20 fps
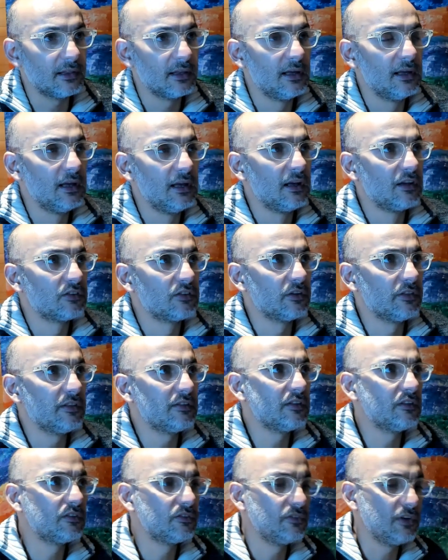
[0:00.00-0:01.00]
So this
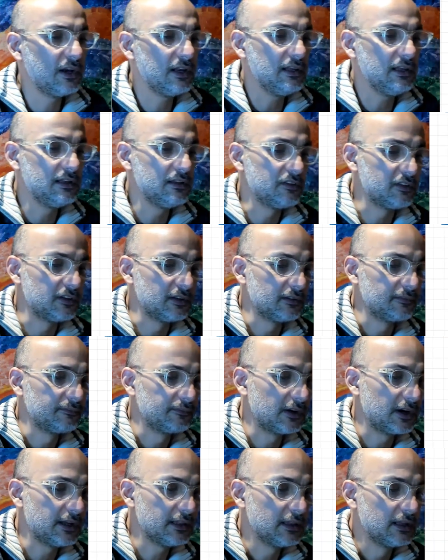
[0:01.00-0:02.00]
is very easy,
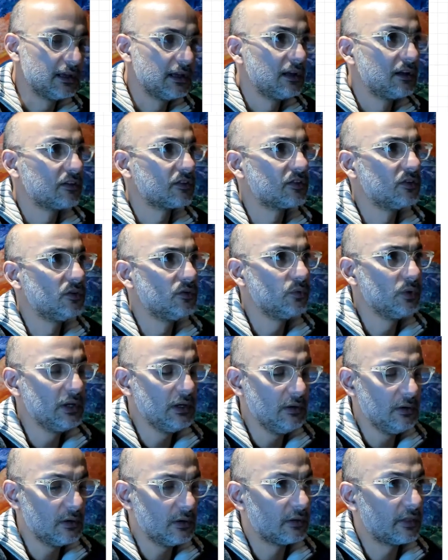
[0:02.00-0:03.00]
right? So
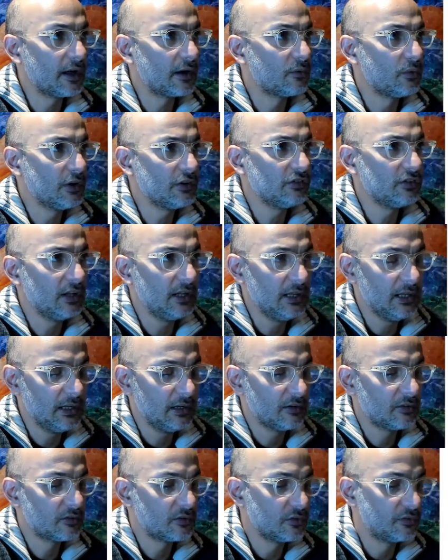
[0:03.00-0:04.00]
the question here
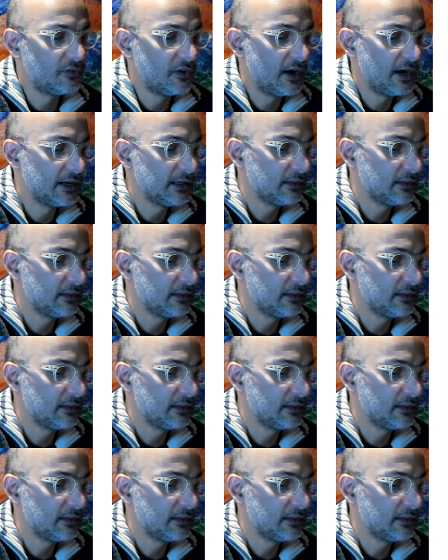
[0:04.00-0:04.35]
is to find,